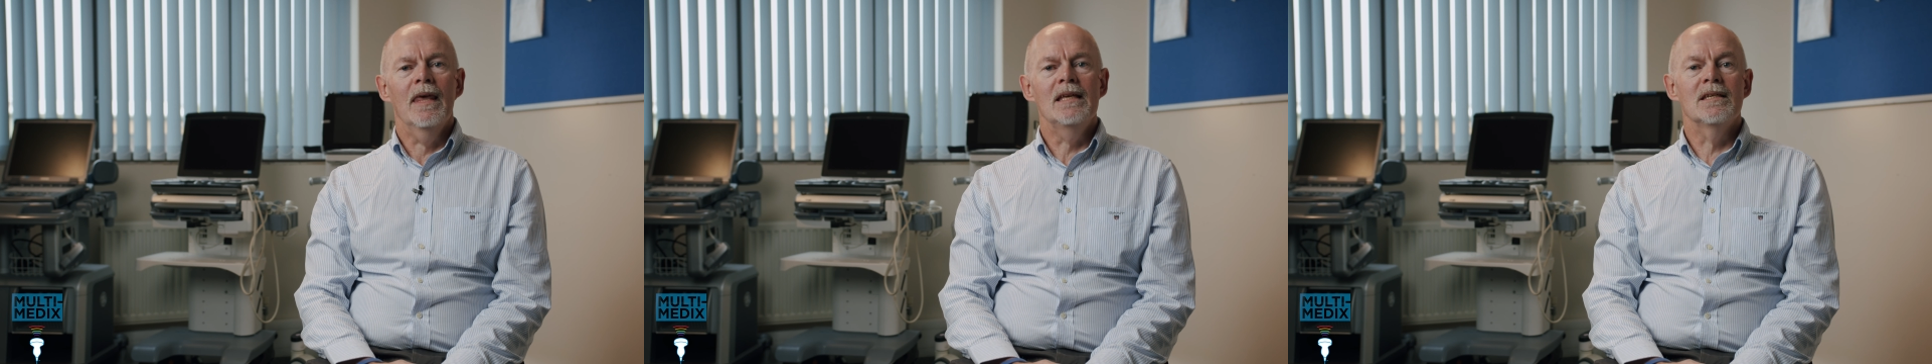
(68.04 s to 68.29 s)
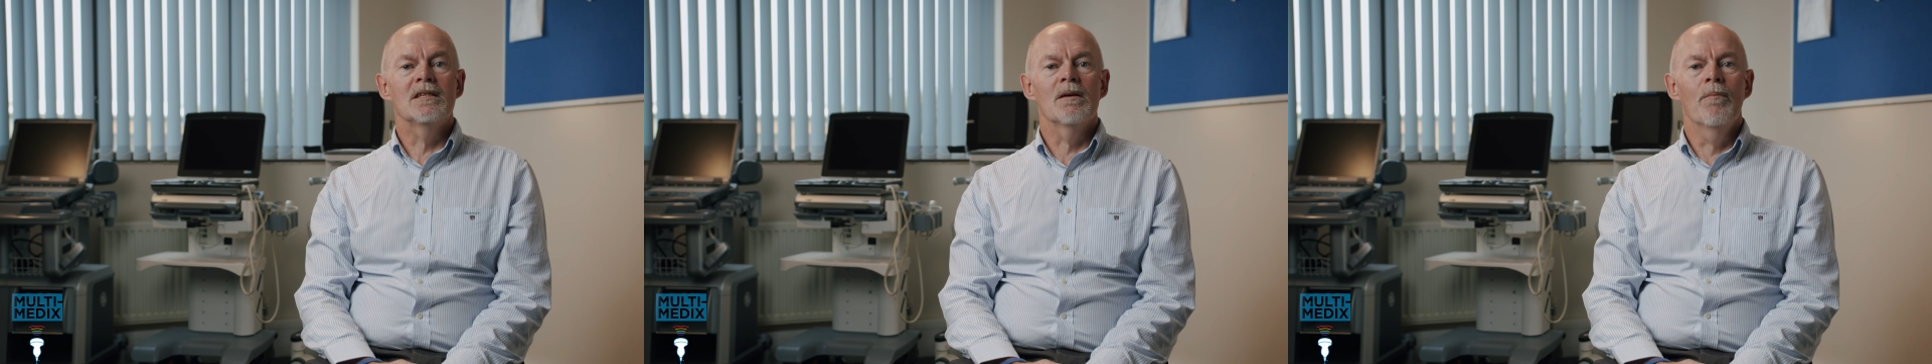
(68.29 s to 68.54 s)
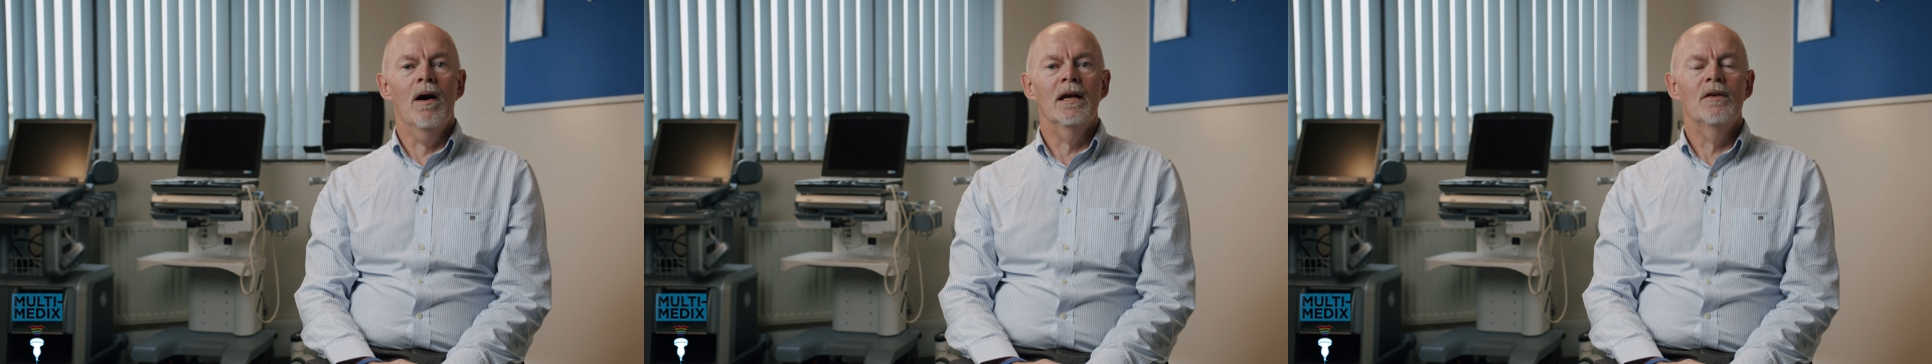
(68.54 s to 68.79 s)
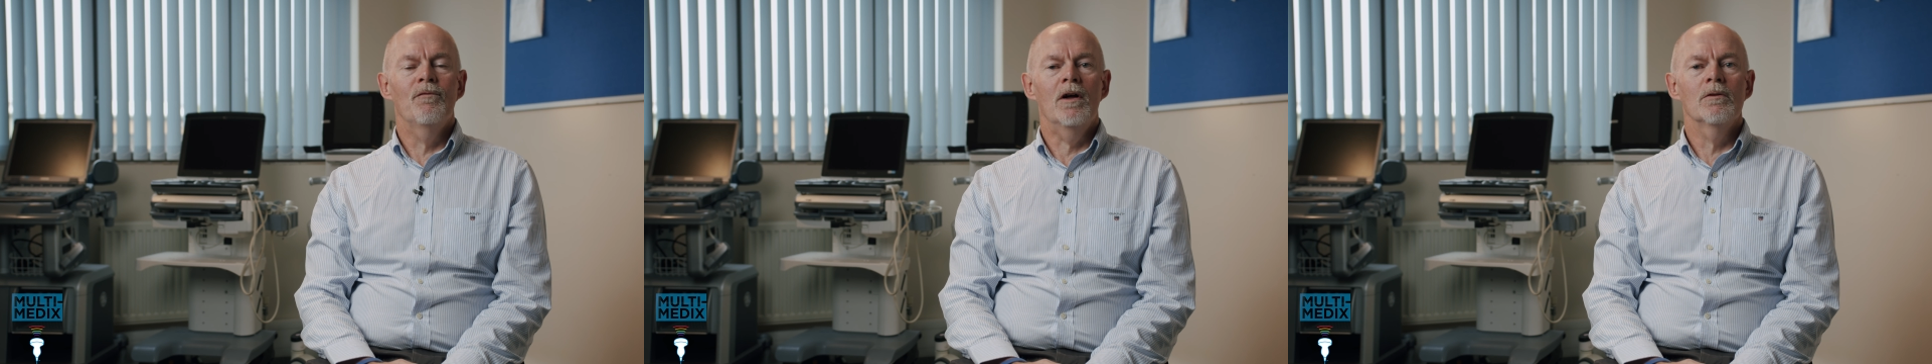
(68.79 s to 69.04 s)
Is it a
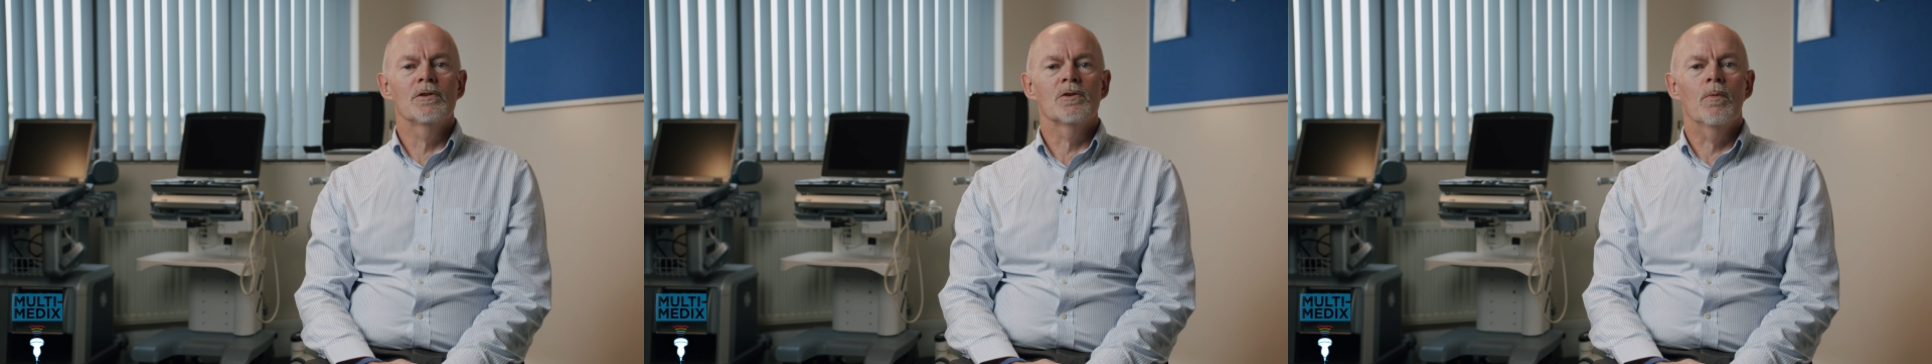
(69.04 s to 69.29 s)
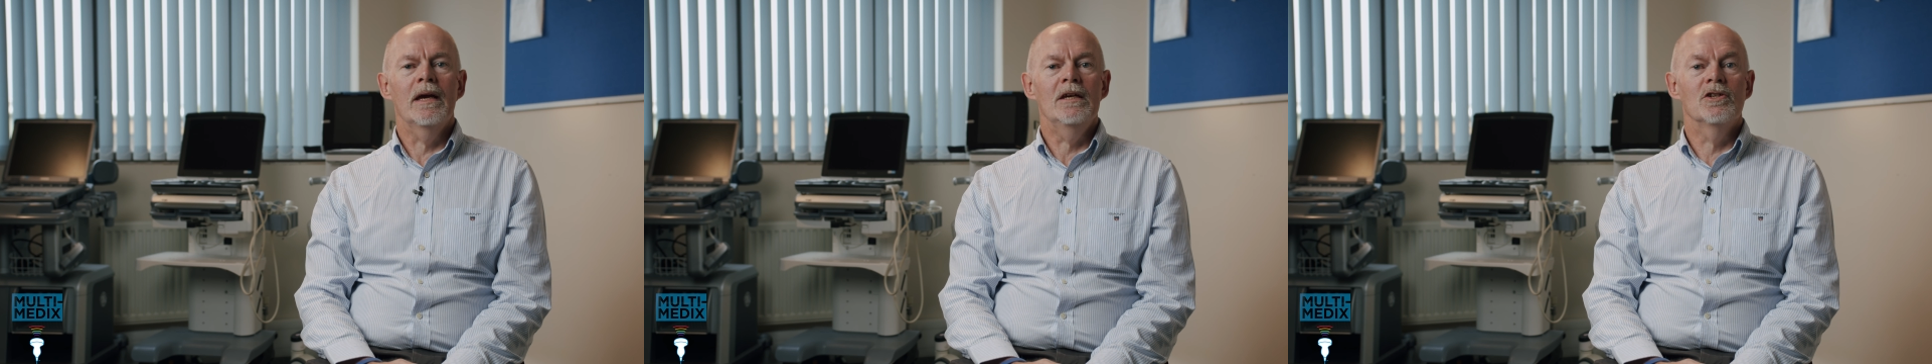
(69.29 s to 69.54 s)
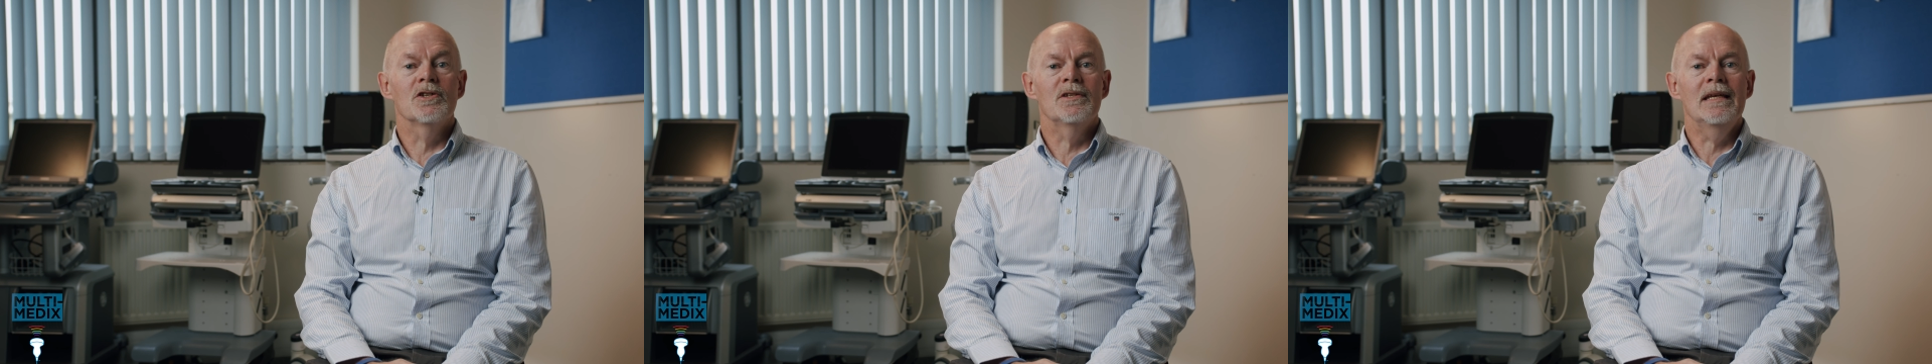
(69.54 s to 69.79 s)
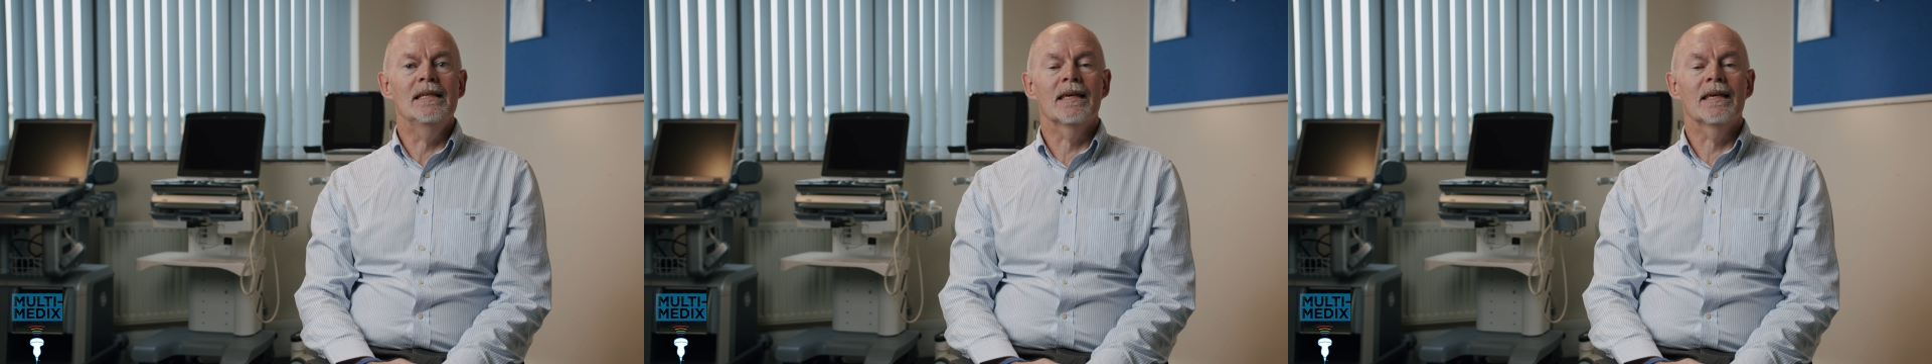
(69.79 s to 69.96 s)
minor fault where you just need